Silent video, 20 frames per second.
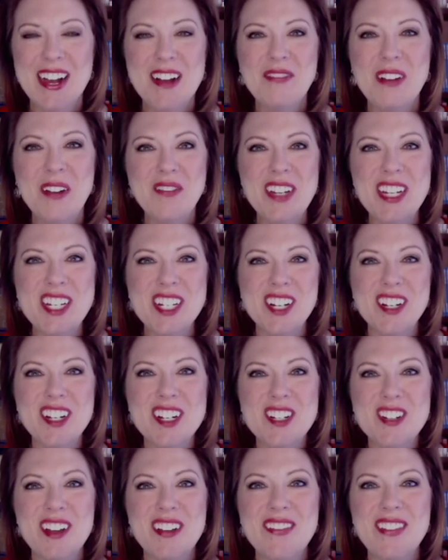but be sure to
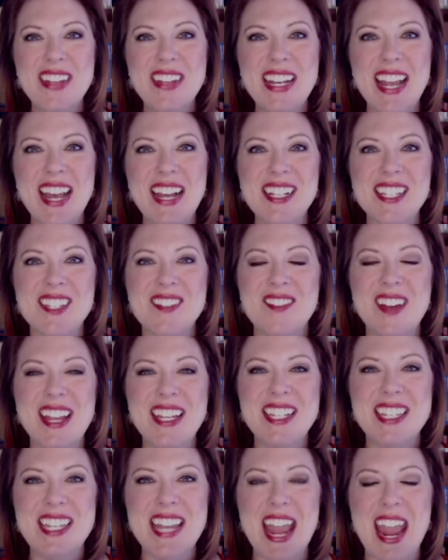join me next
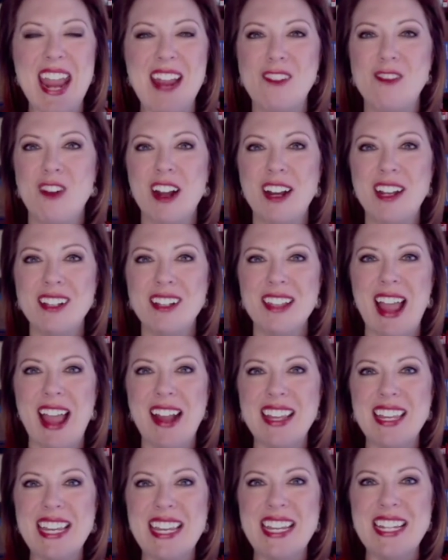Wednesday, 1
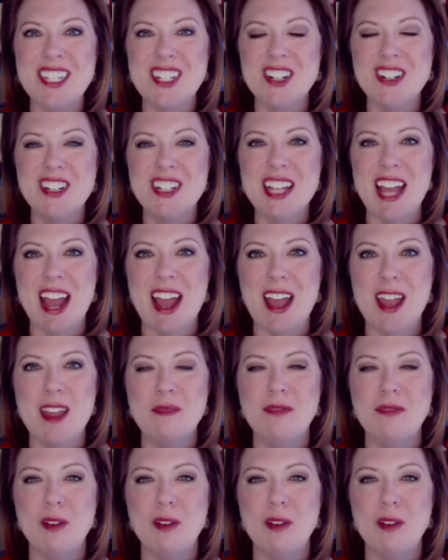o'clock Eastern time,